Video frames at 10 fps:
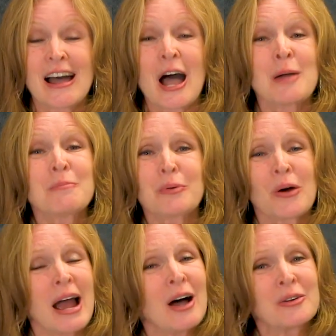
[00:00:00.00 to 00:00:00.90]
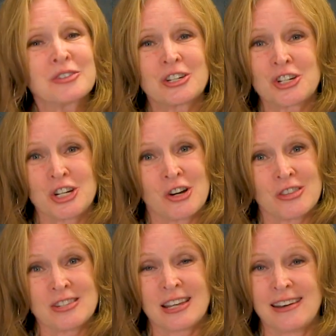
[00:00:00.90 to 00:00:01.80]
I'm proud to share
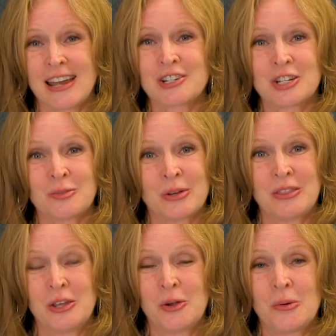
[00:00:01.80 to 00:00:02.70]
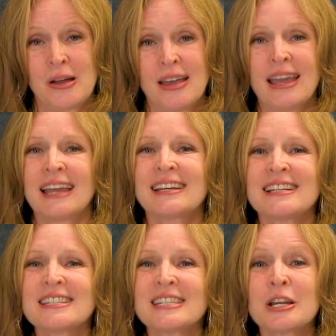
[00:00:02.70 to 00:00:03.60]
this connection with you and
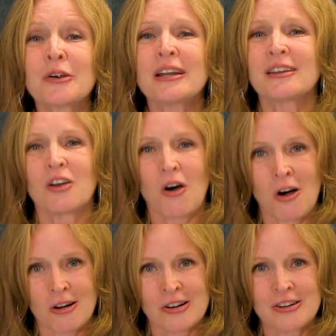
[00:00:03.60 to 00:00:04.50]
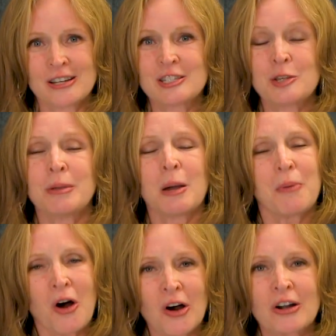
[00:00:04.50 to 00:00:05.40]
consider it an honor to be a
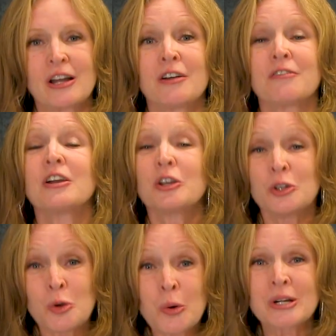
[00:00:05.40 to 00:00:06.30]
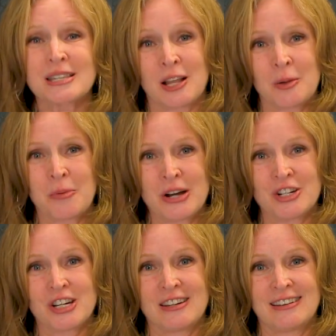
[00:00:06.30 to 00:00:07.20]
part of your
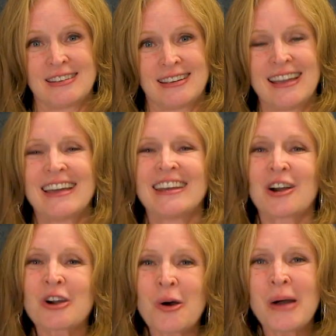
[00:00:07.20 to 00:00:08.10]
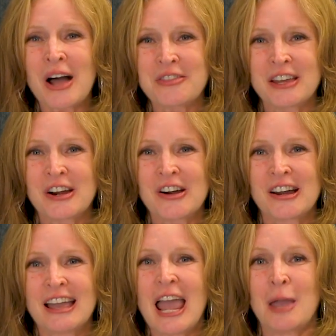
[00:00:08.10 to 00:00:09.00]
celebration. Now go out there
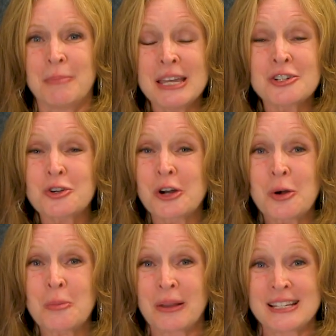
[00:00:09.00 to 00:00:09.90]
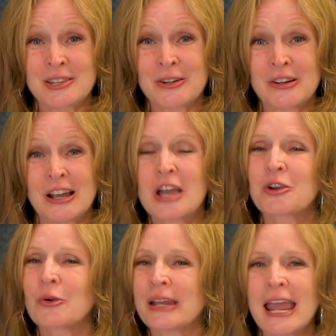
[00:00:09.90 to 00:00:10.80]
and be a trailblazer,
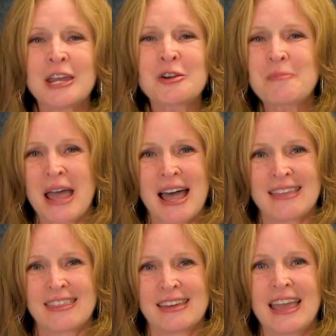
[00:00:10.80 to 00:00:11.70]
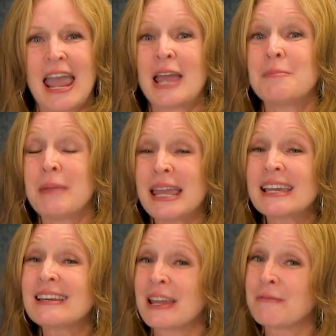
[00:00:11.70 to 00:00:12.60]
create your path, and make
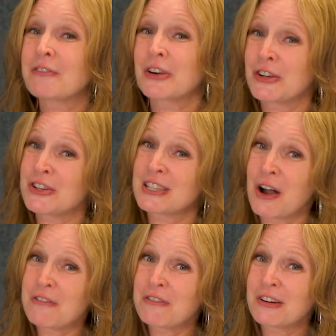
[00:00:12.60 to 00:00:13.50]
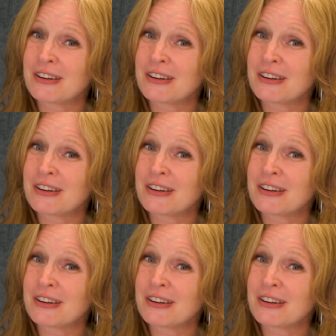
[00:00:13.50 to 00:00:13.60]
a name for yourself.